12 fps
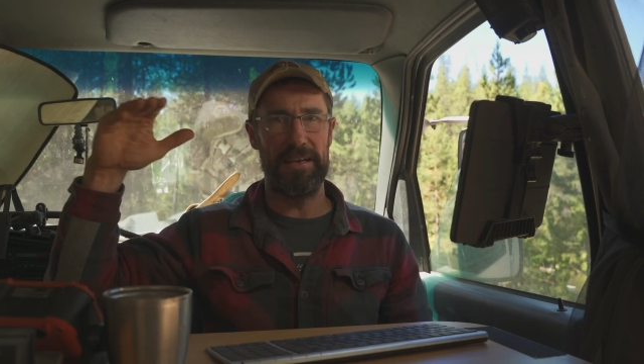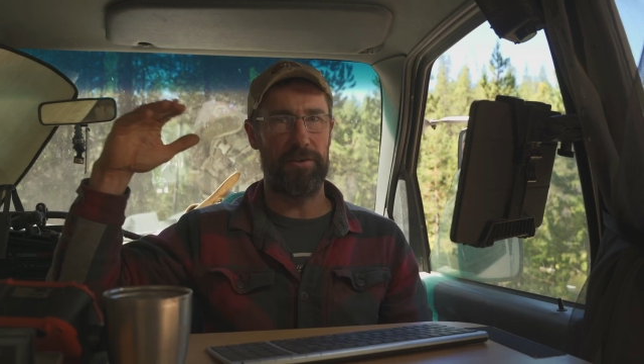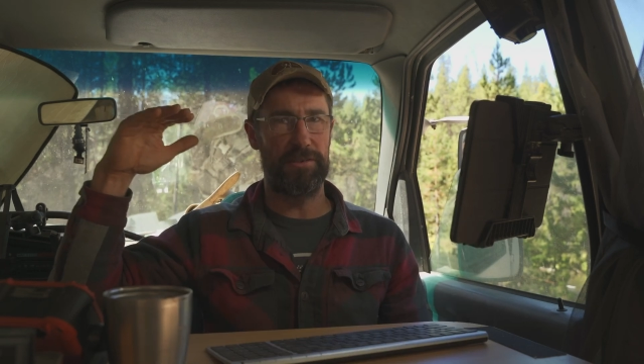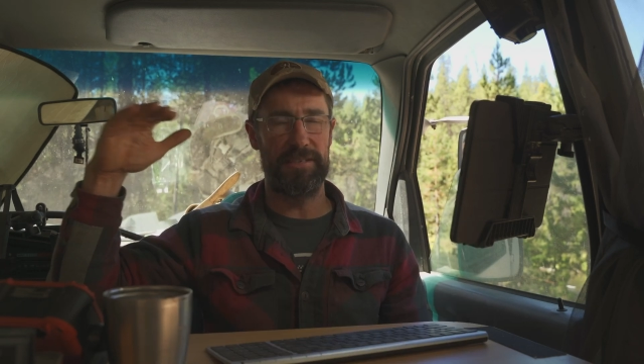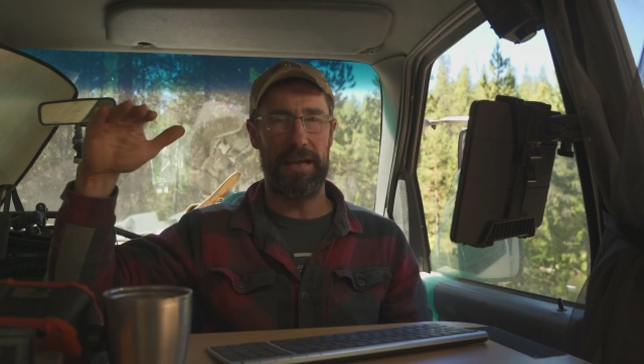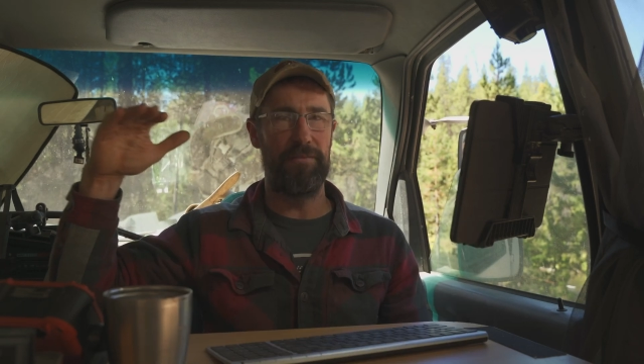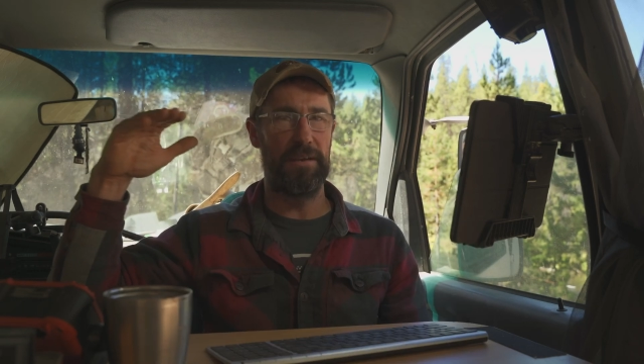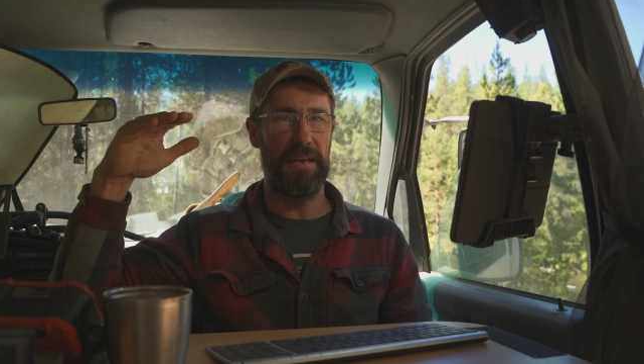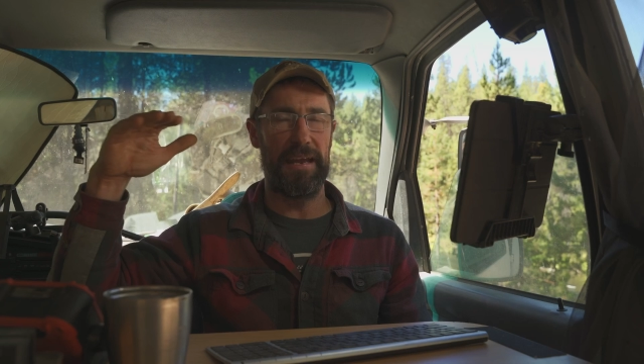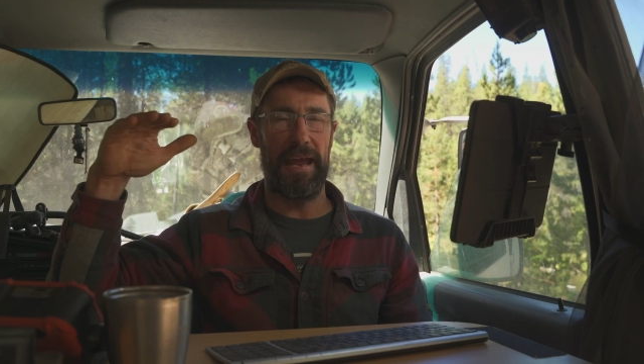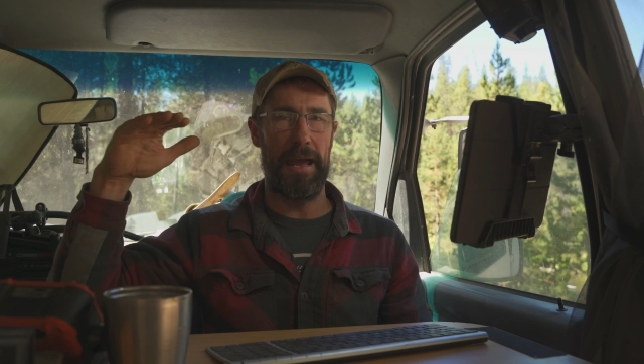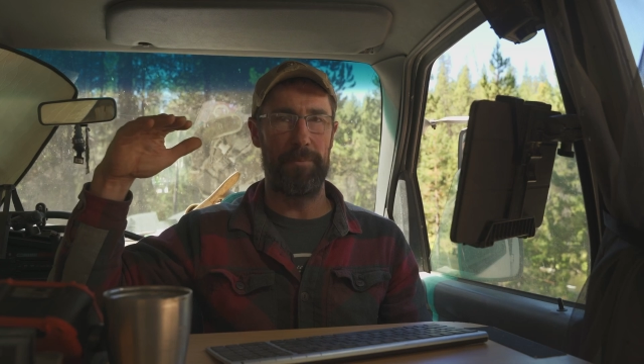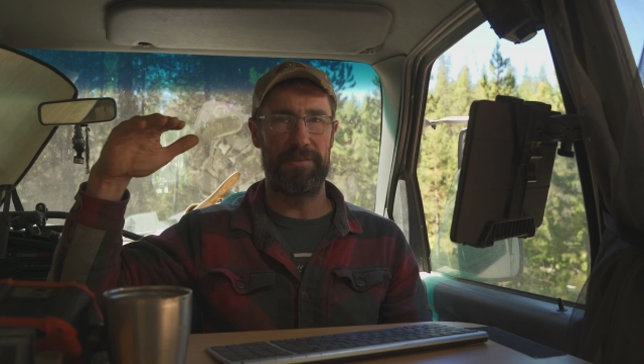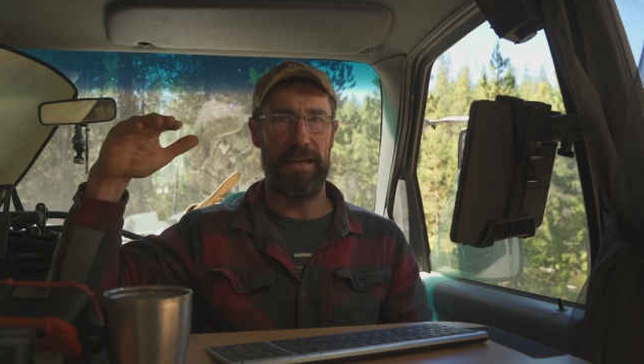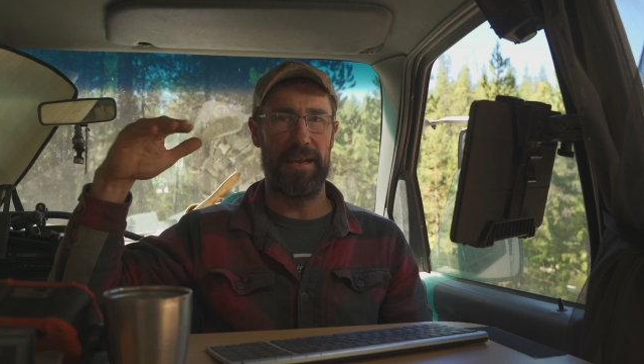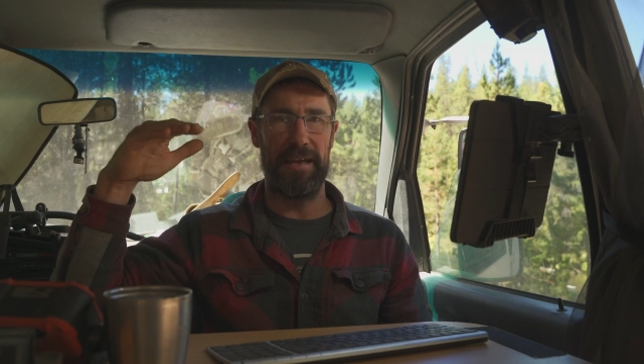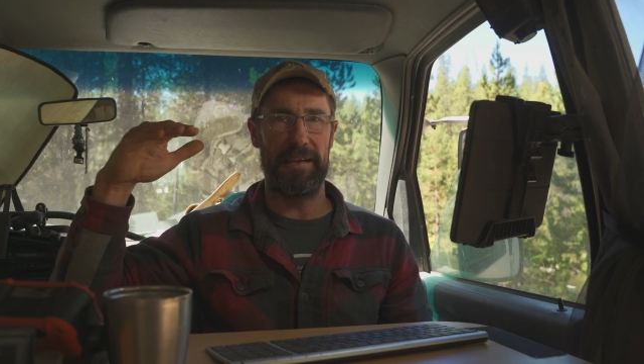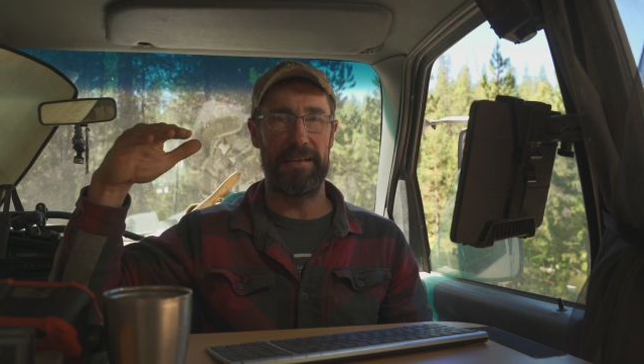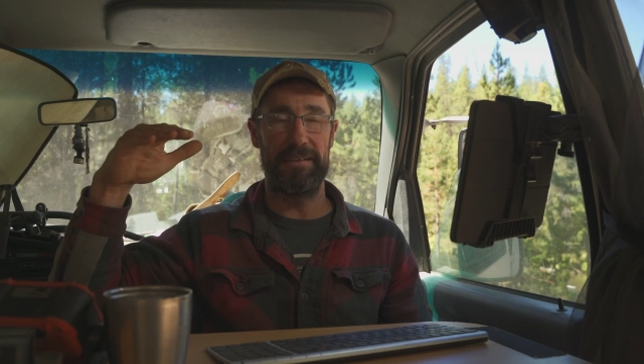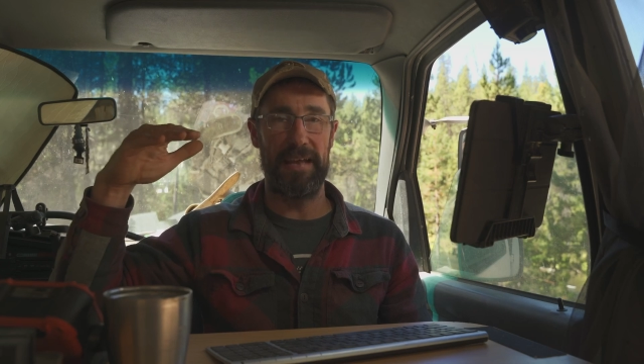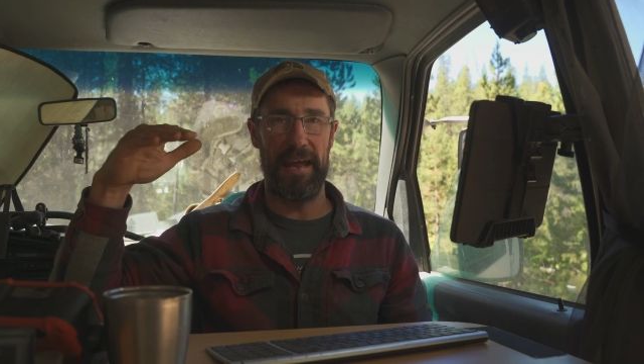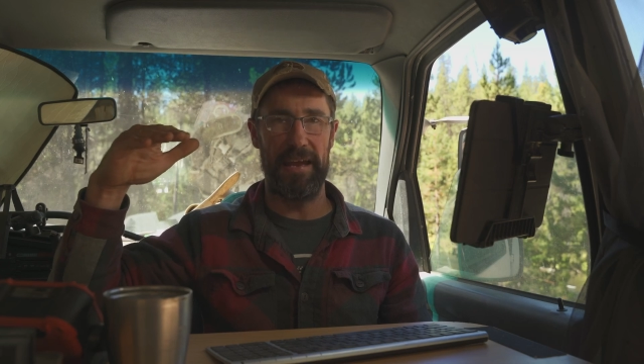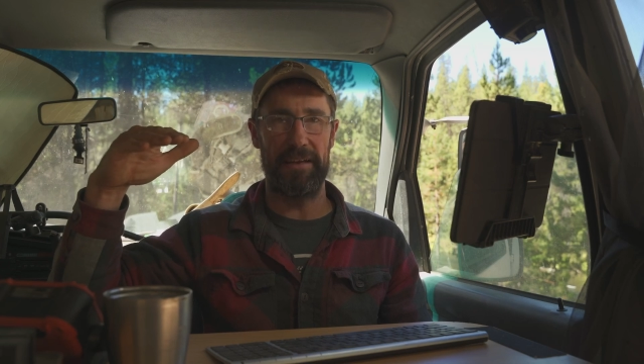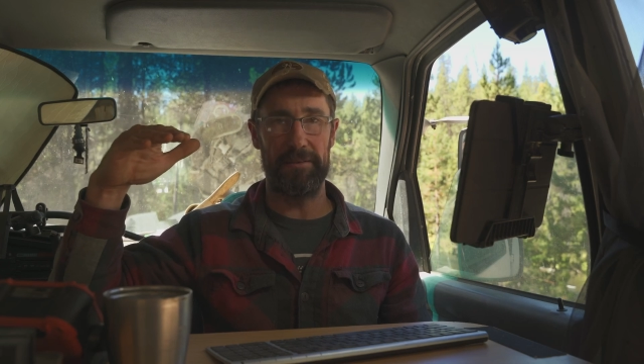or 70 amps that it can
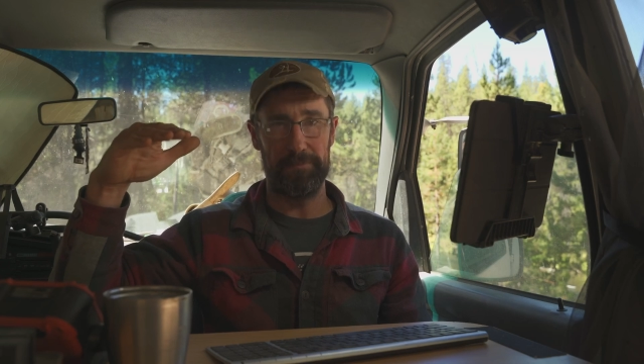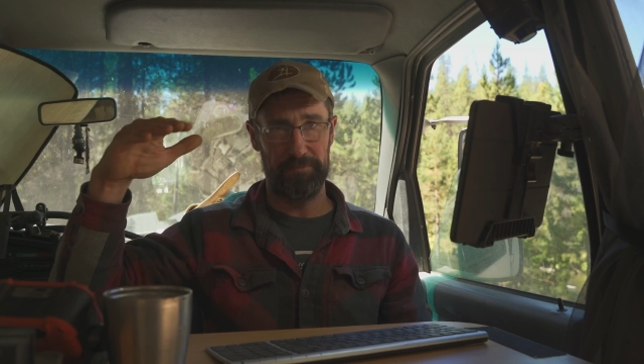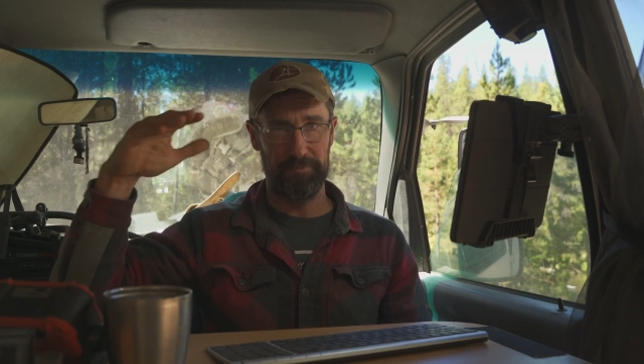take